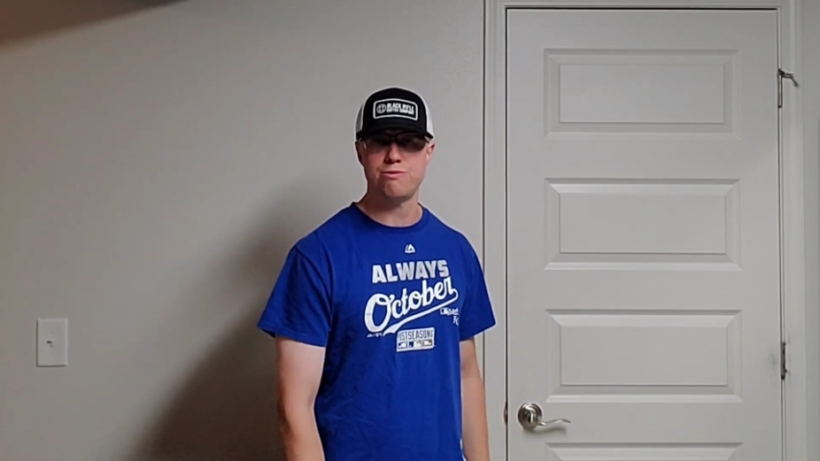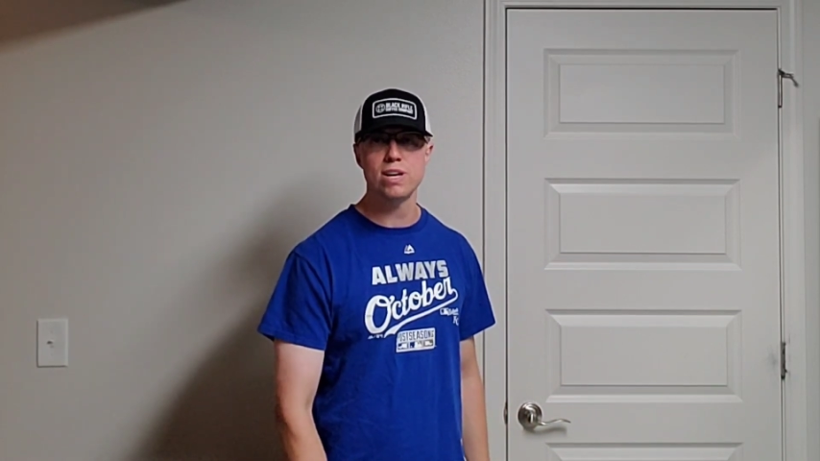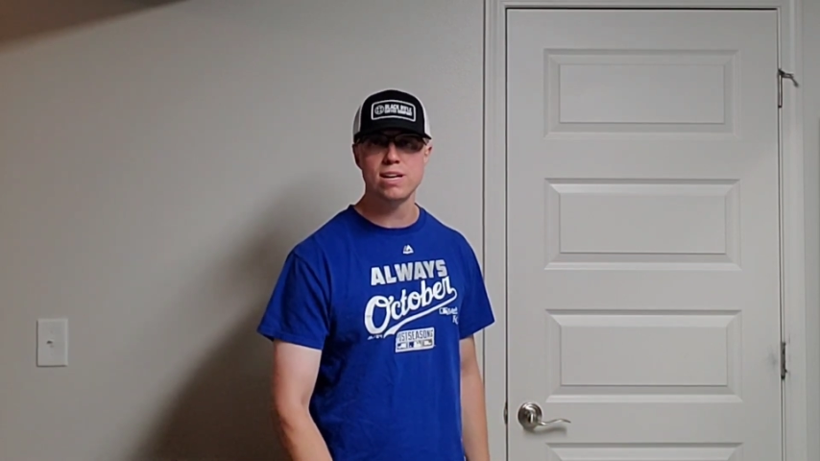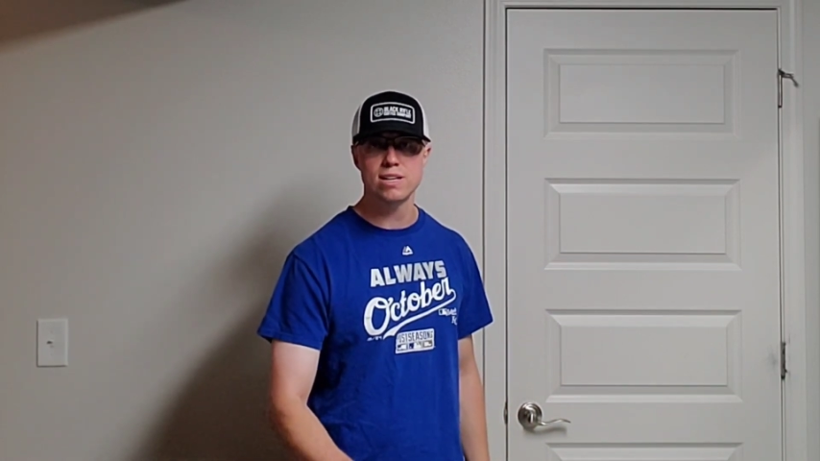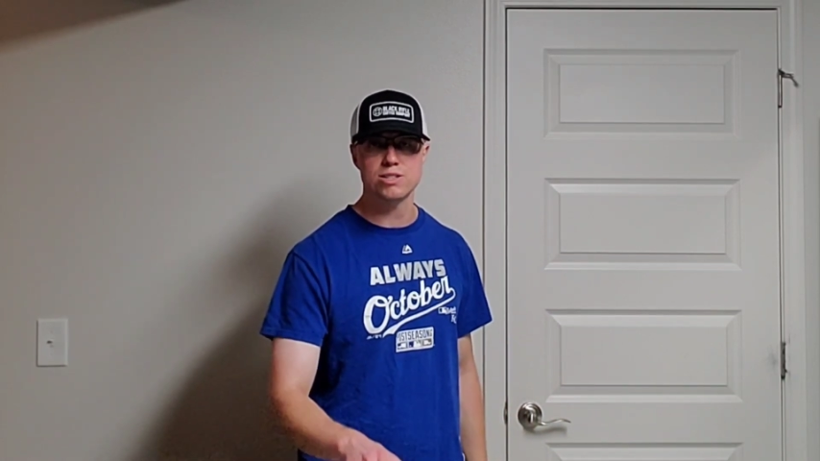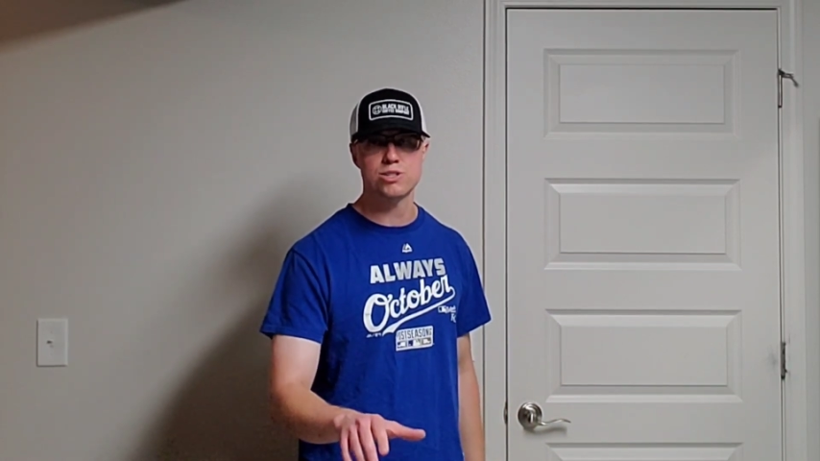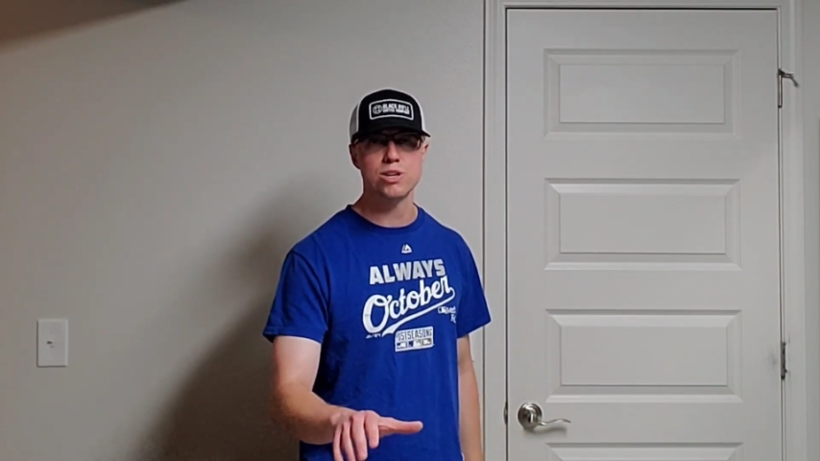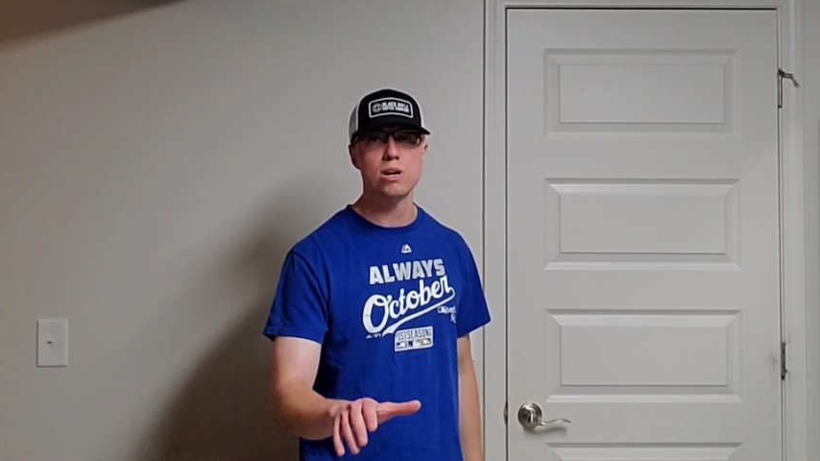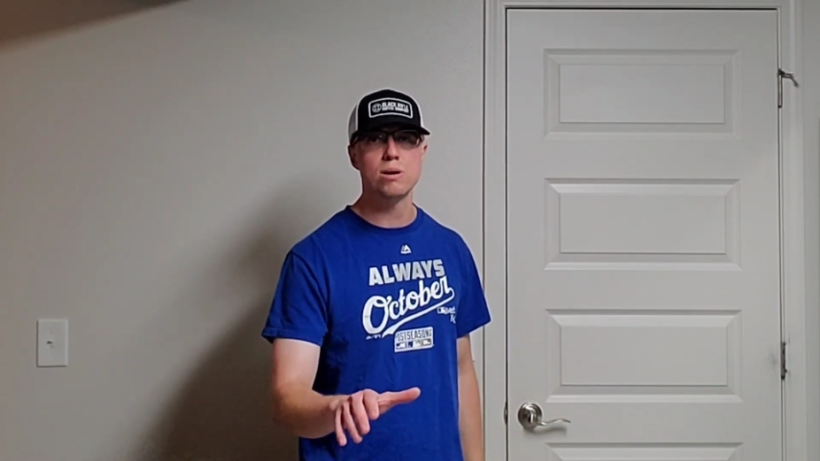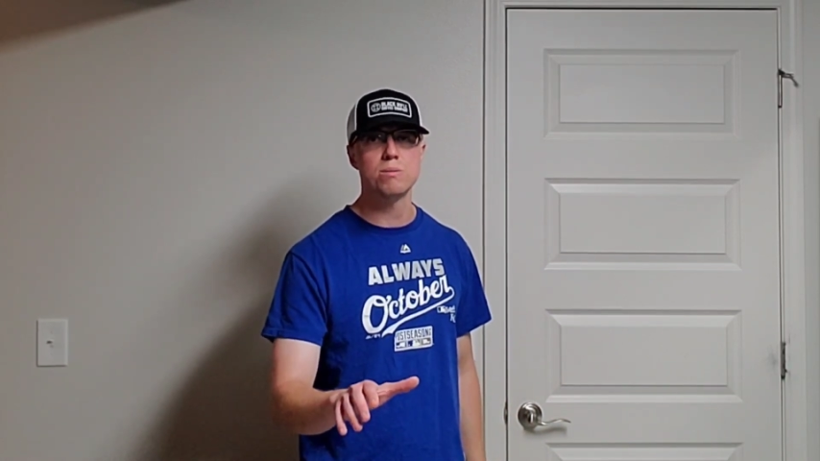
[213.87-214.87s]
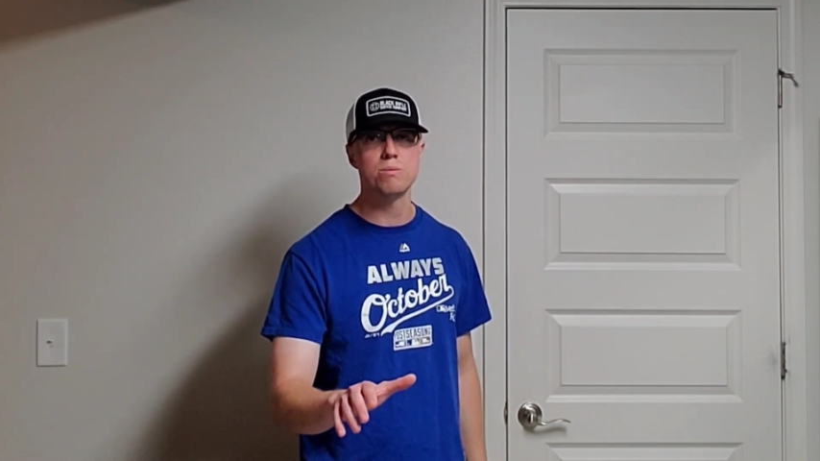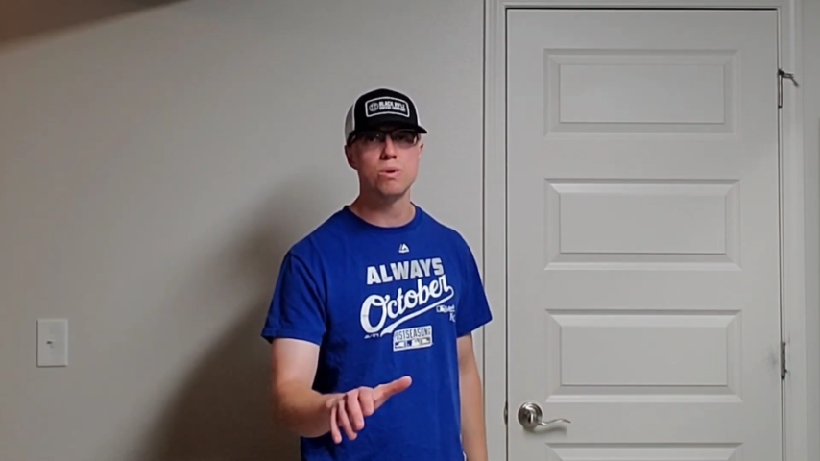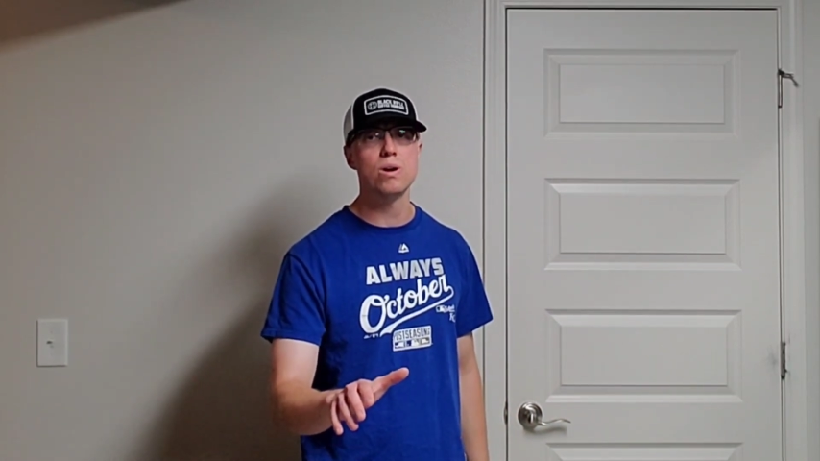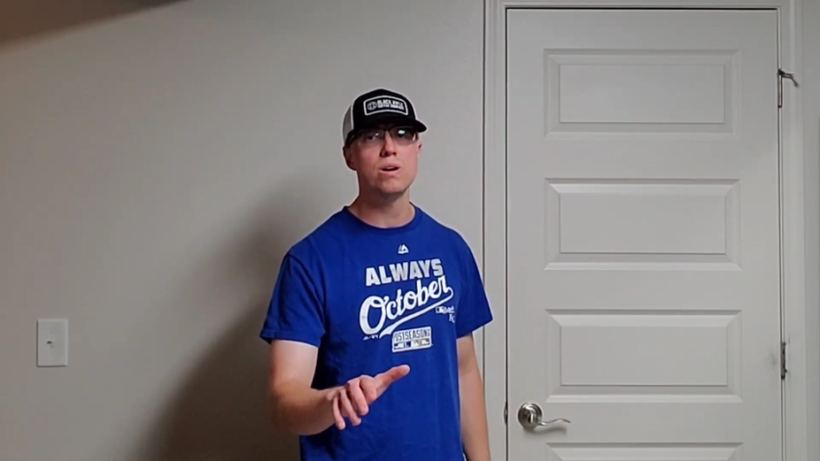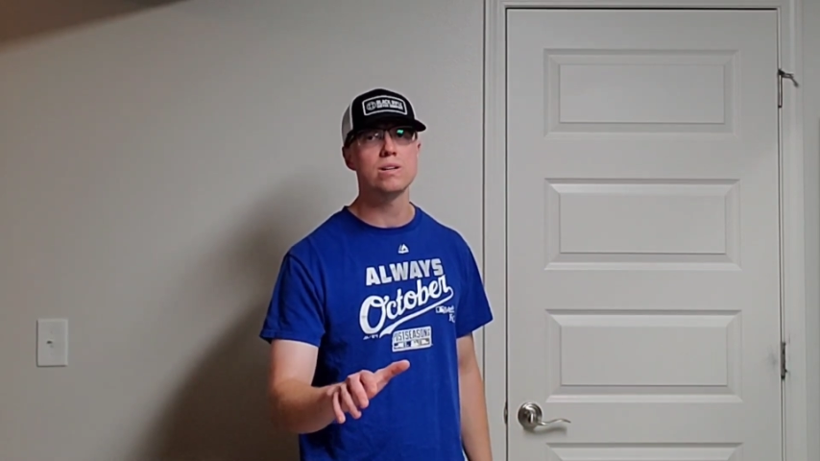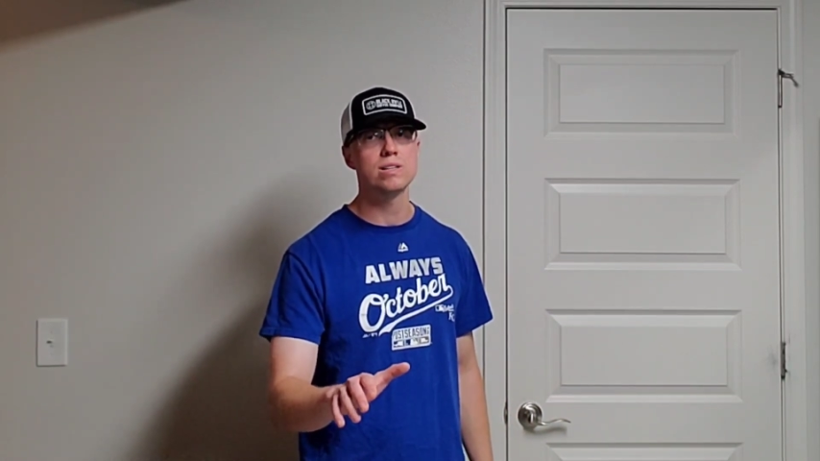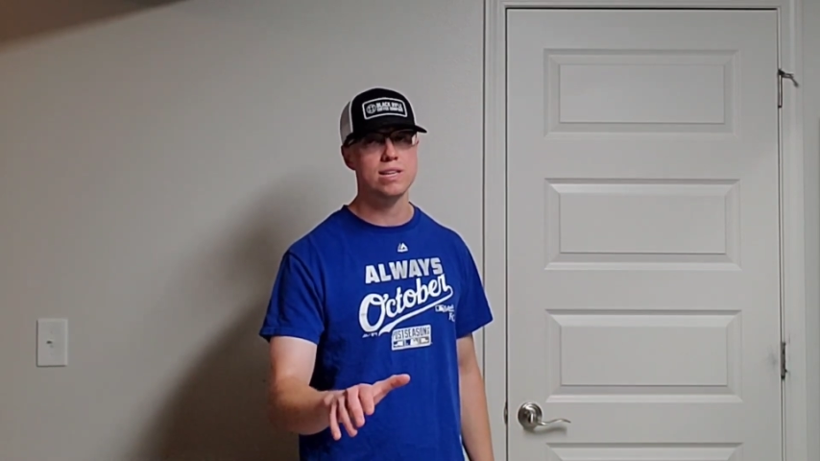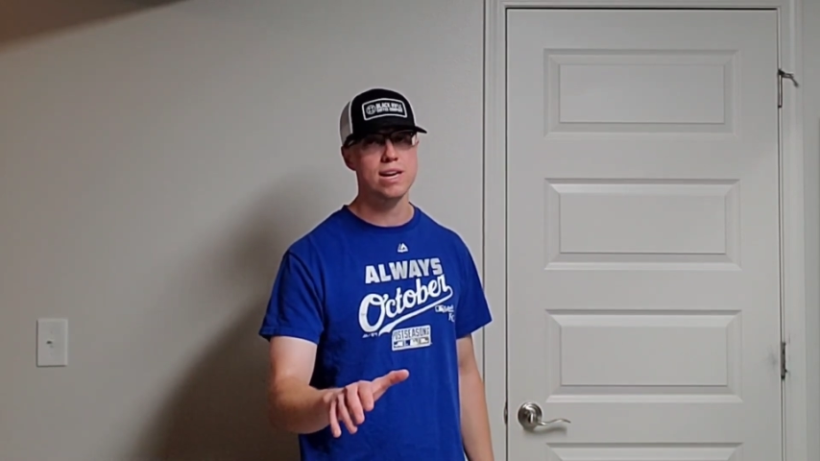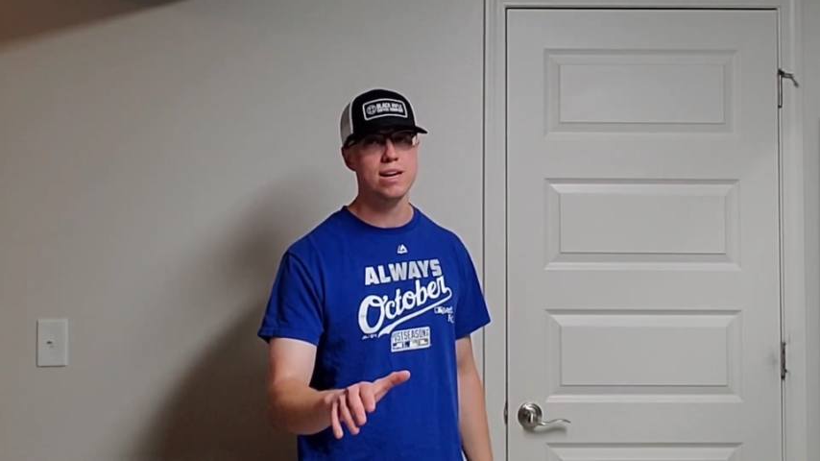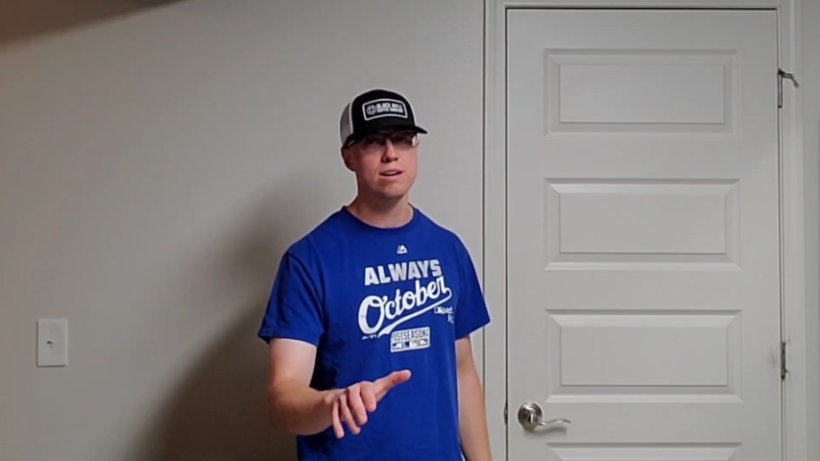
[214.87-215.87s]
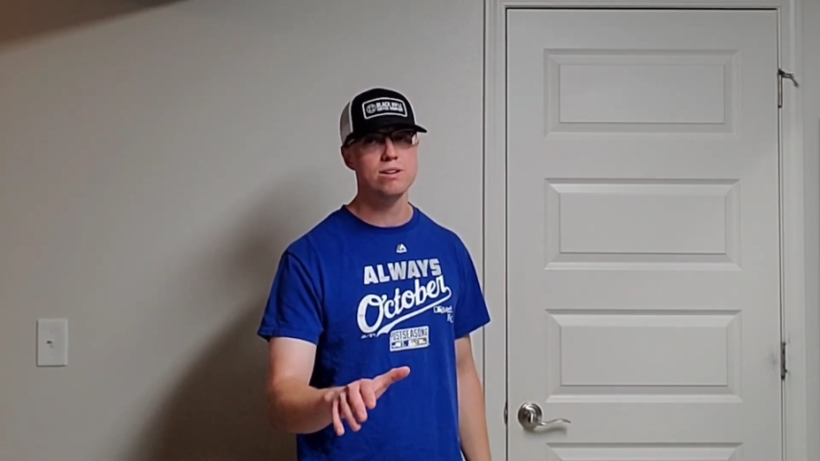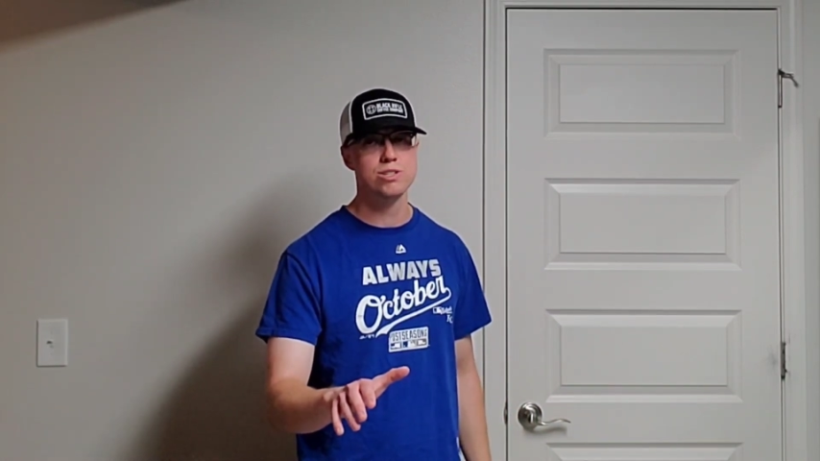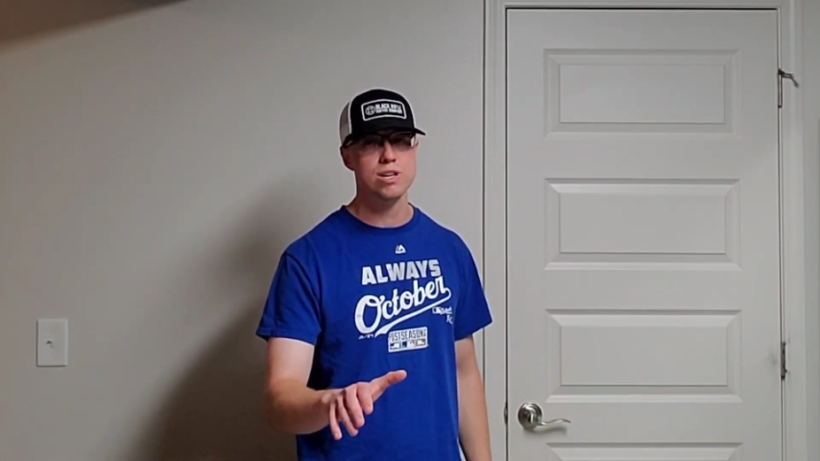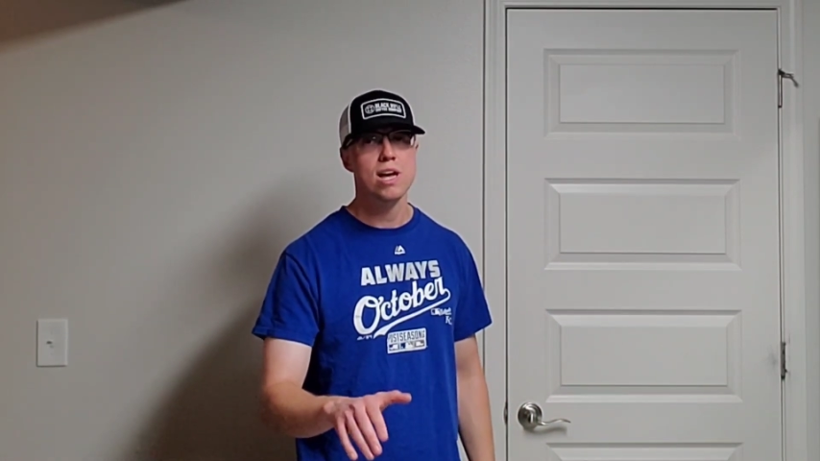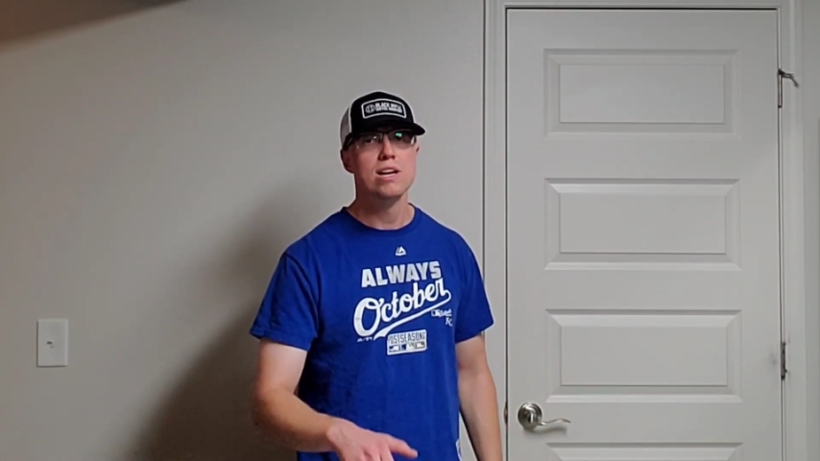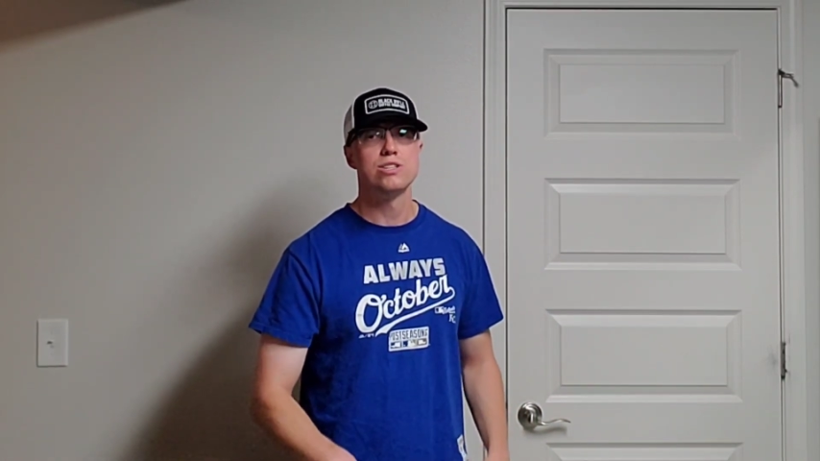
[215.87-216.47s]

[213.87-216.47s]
feel like someone cares